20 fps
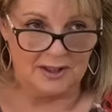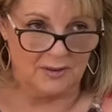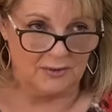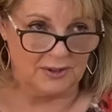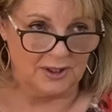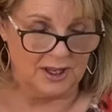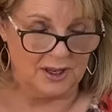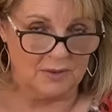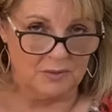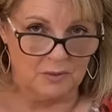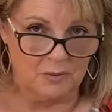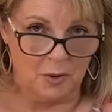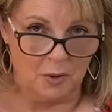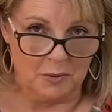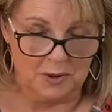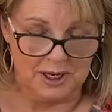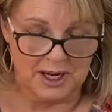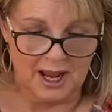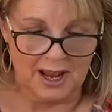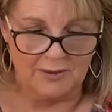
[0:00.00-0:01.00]
lovely
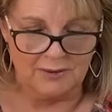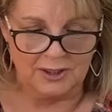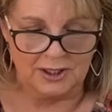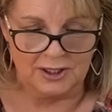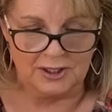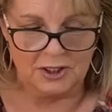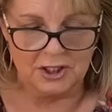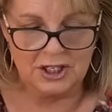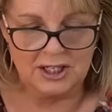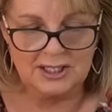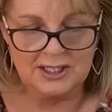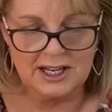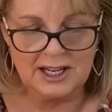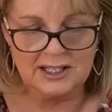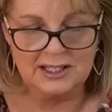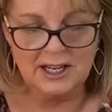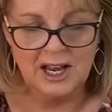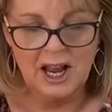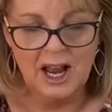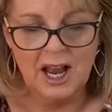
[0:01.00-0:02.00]
woman, Evelyn, she says,